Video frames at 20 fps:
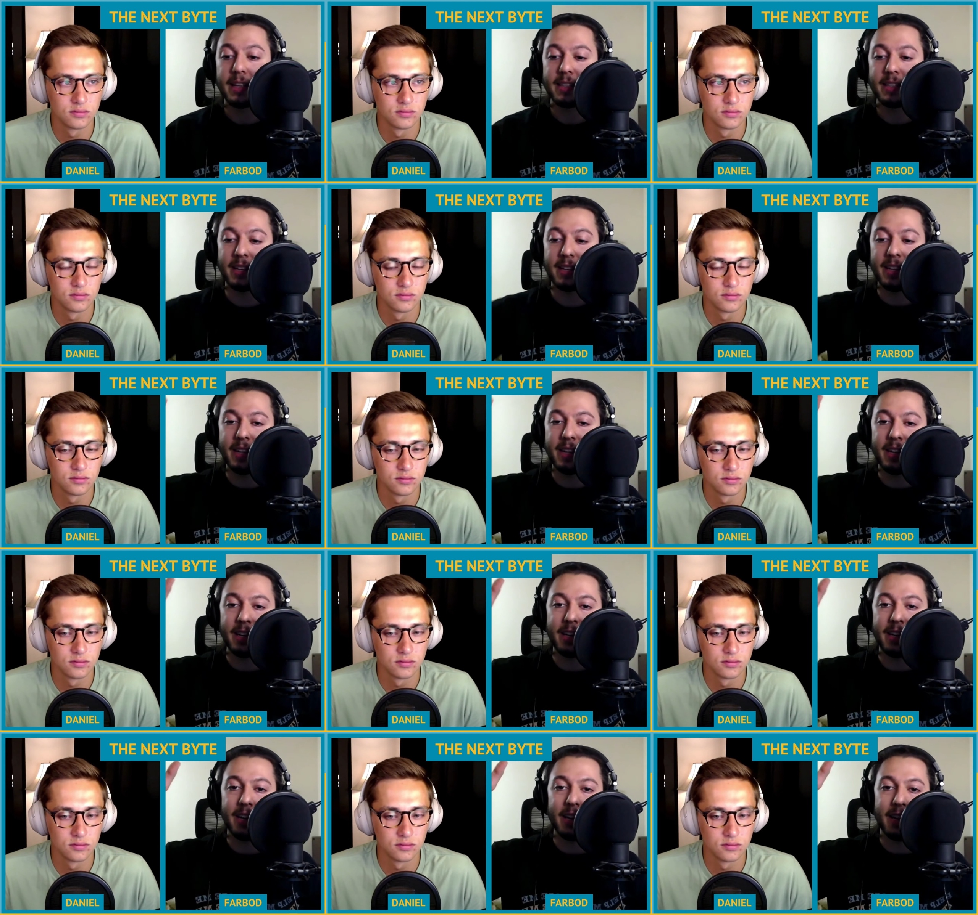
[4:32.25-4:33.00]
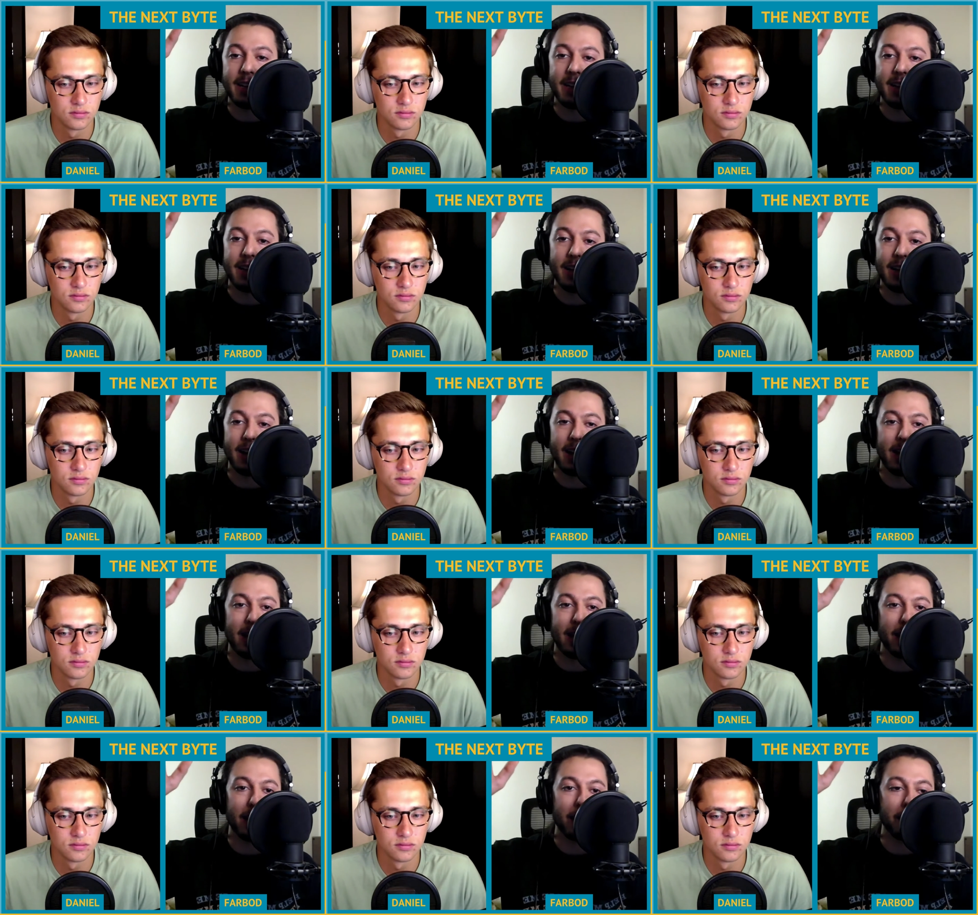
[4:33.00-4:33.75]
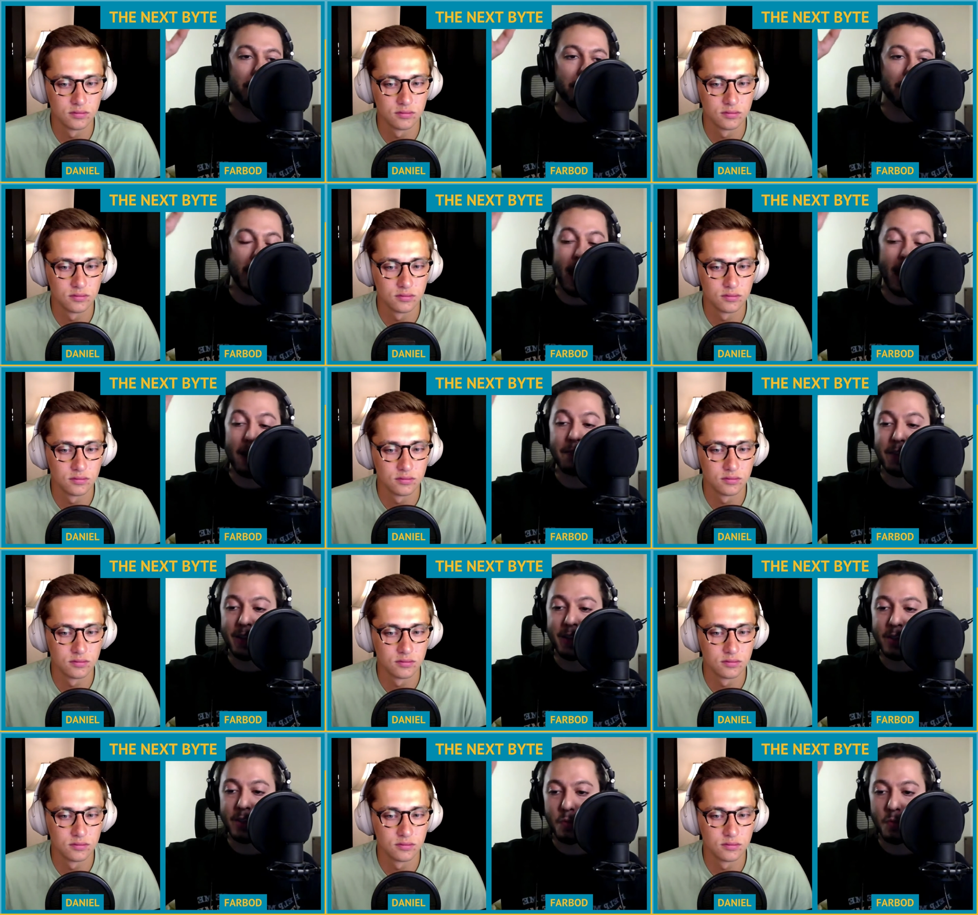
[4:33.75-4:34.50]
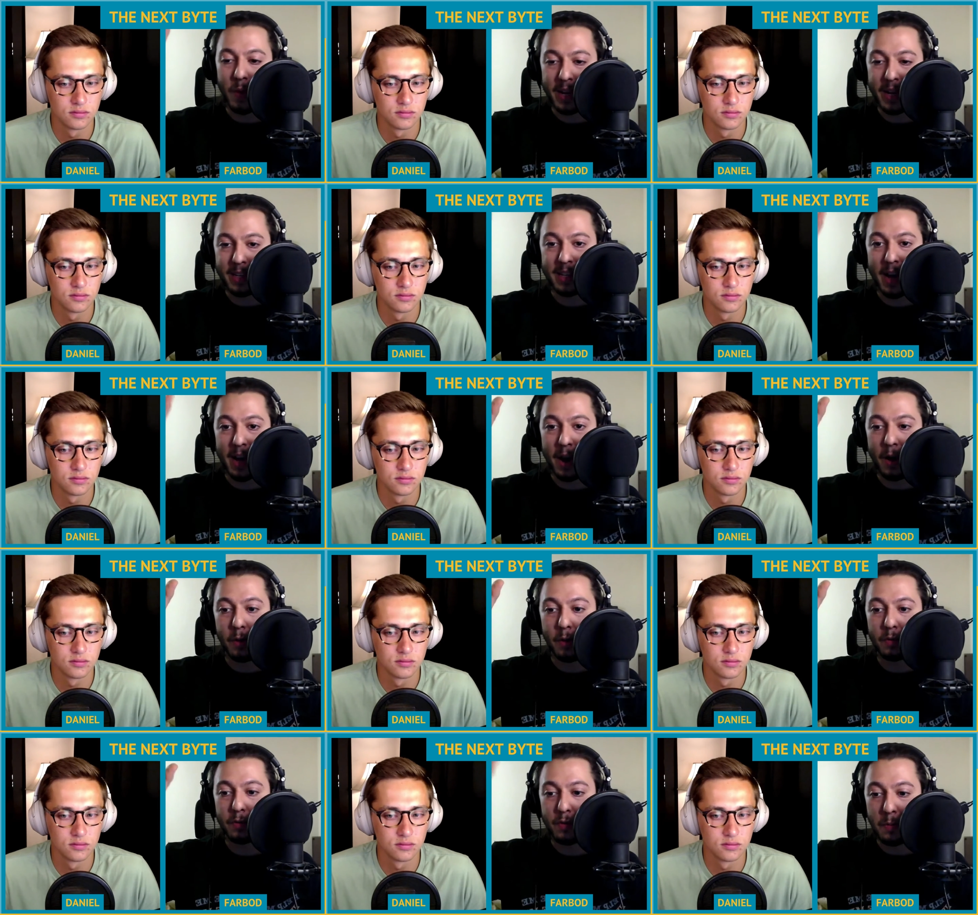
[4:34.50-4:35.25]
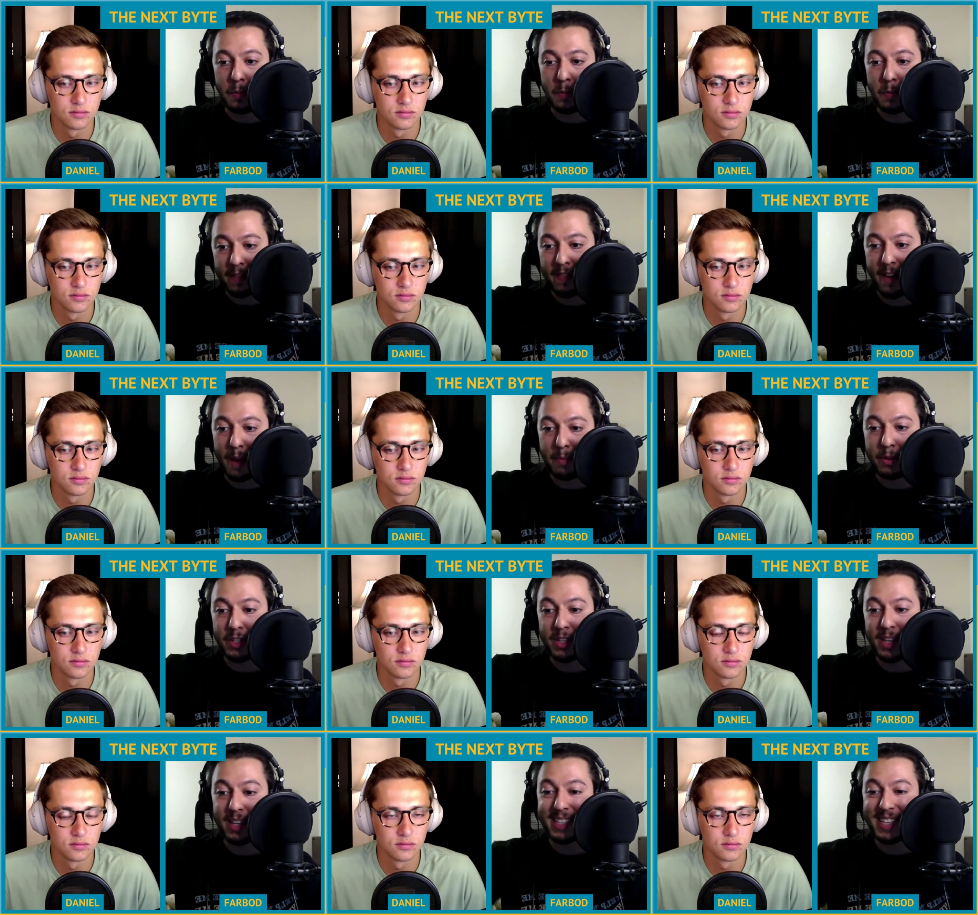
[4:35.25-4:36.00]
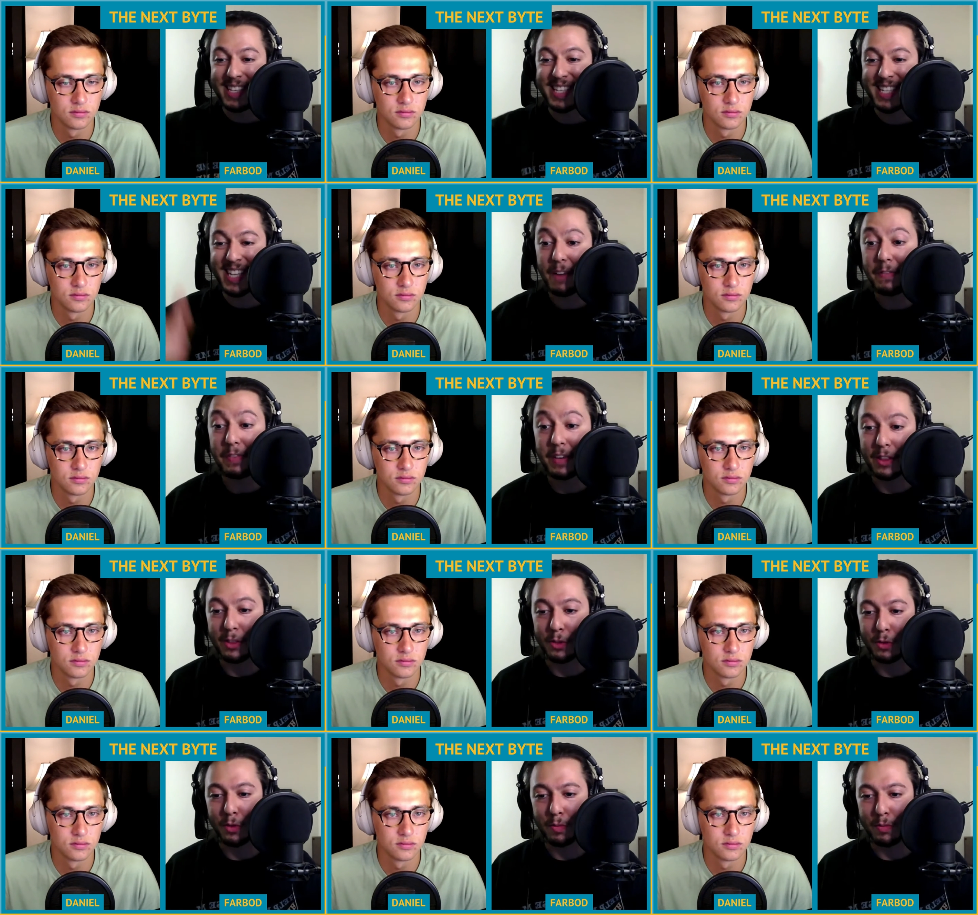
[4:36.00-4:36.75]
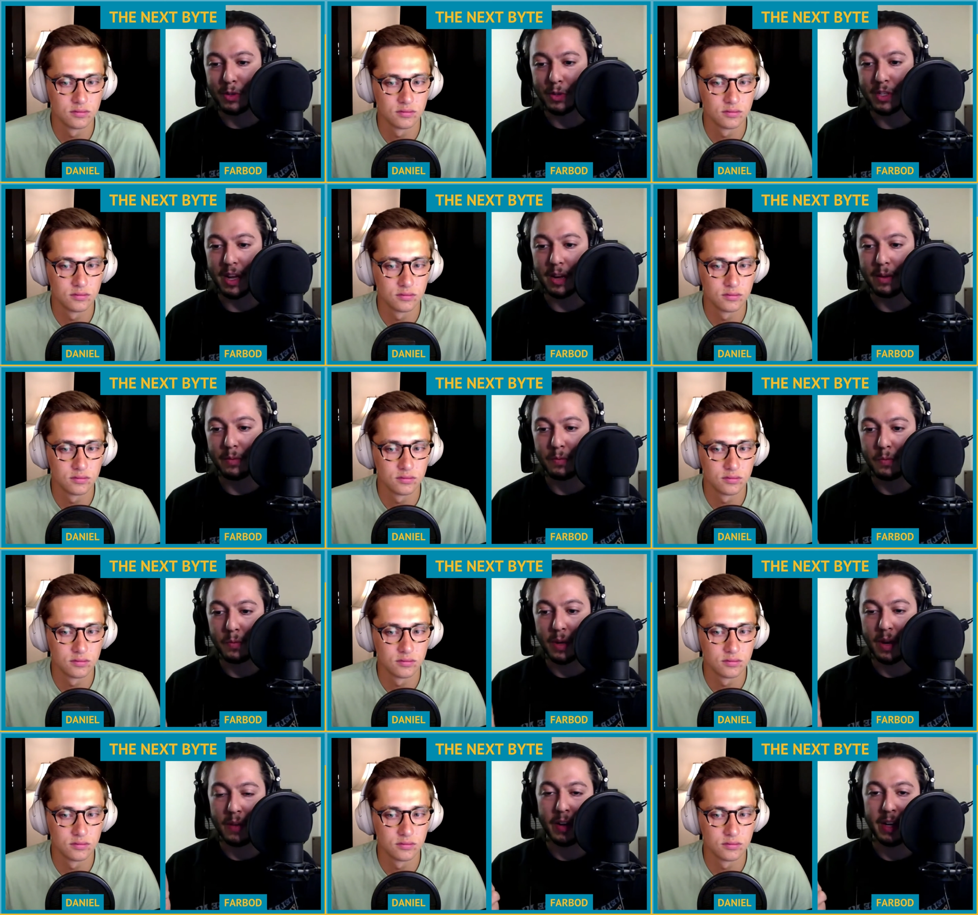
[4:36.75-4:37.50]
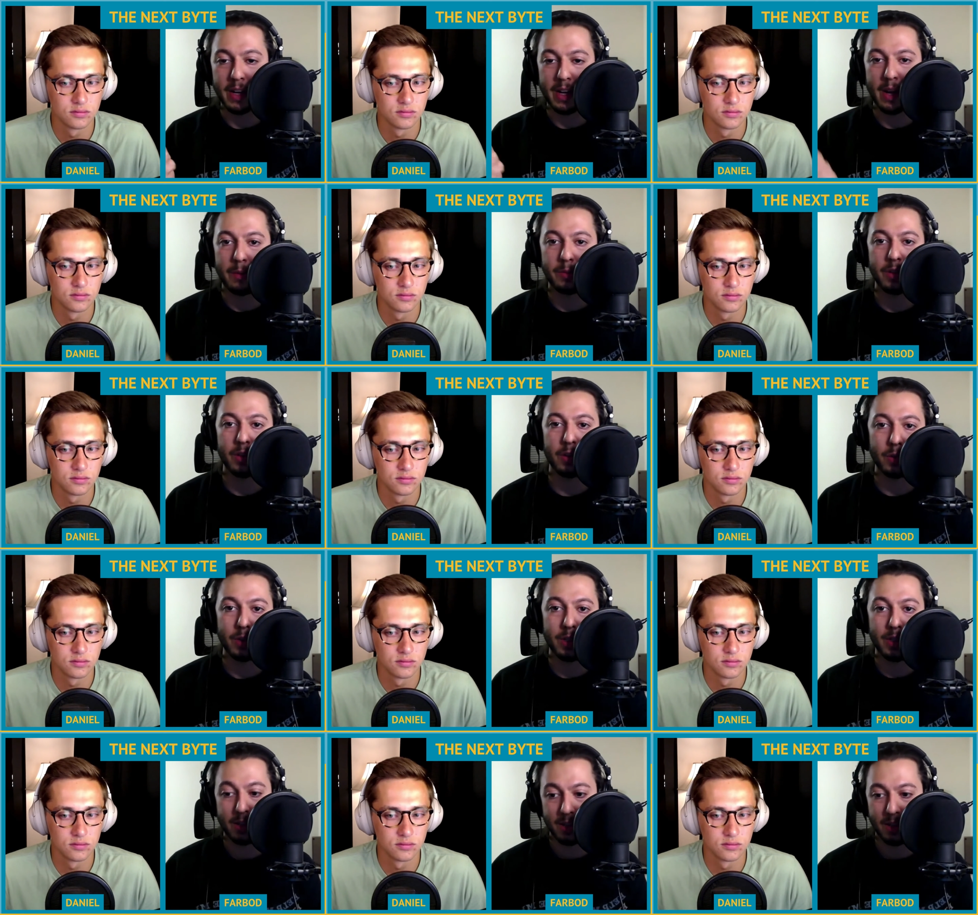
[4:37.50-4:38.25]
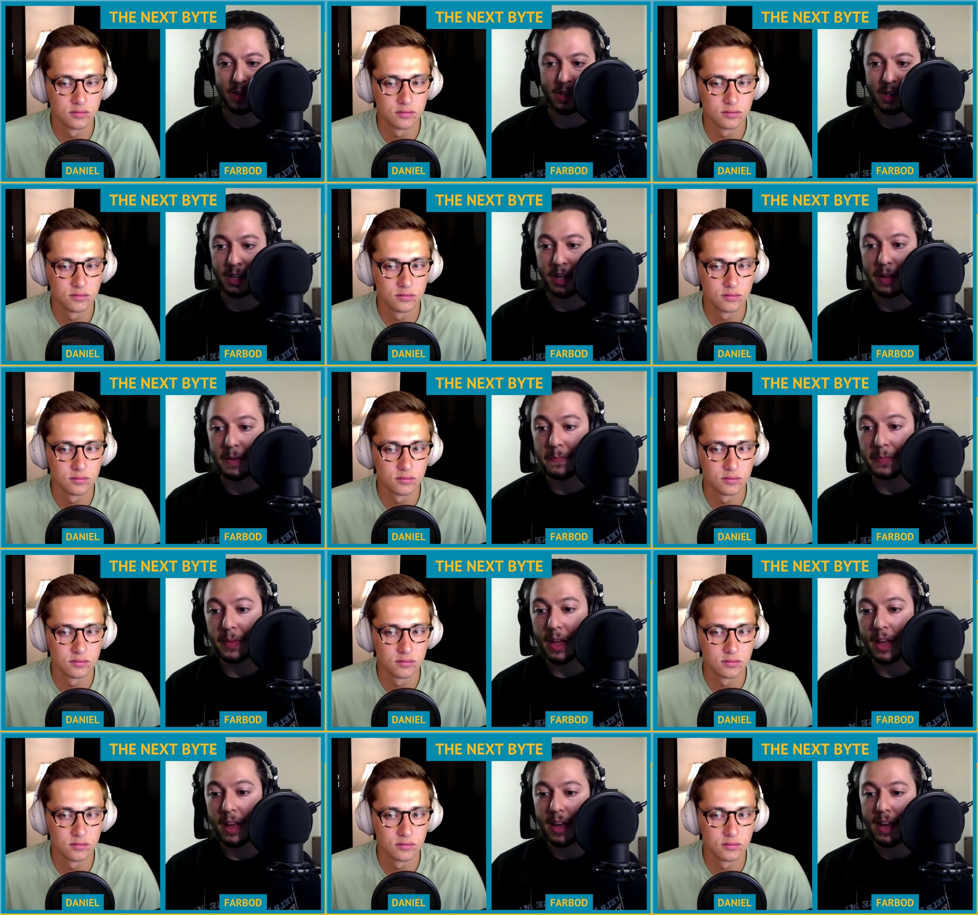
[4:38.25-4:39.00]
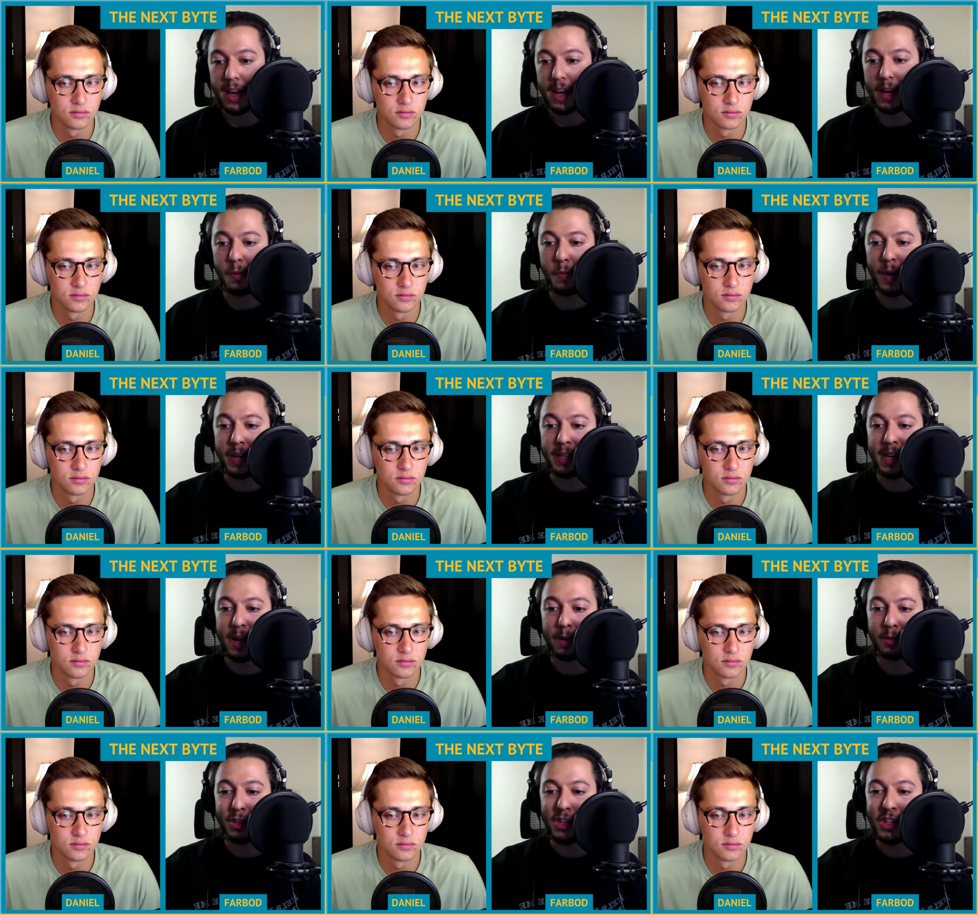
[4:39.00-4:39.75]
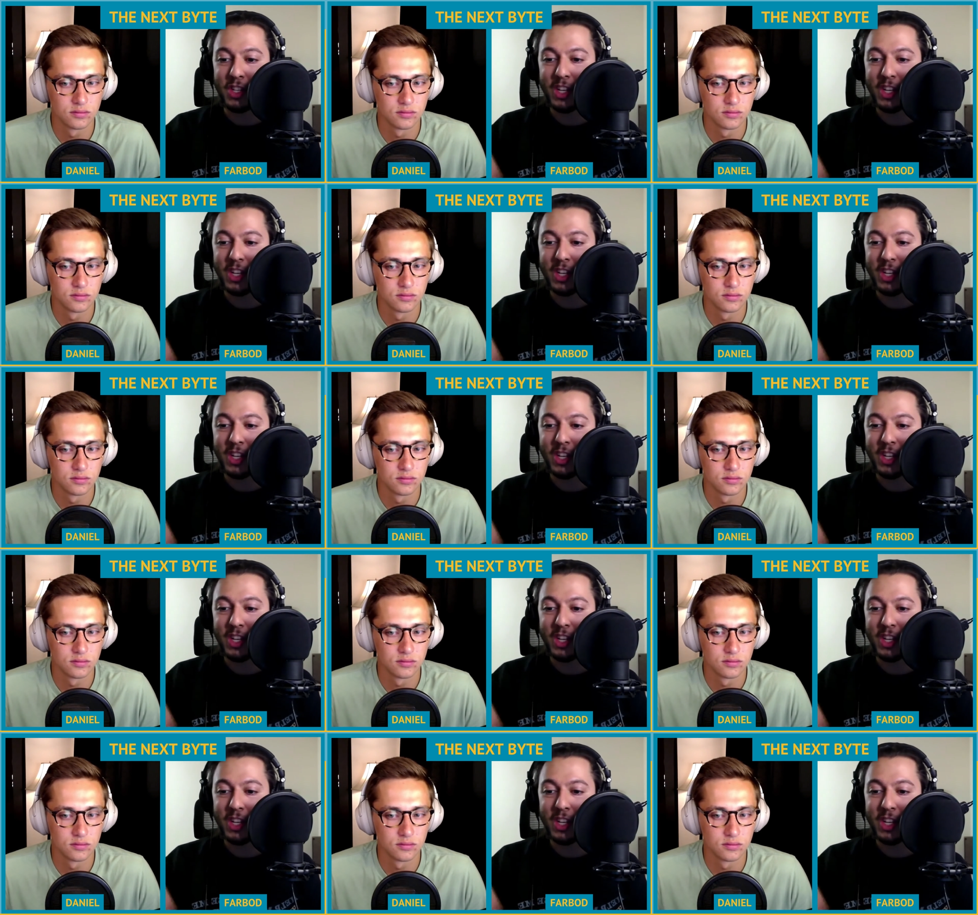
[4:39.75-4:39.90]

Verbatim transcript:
Speaker 1: the confidence went down from 95% to 73% whenever it came to toxicity. It went down to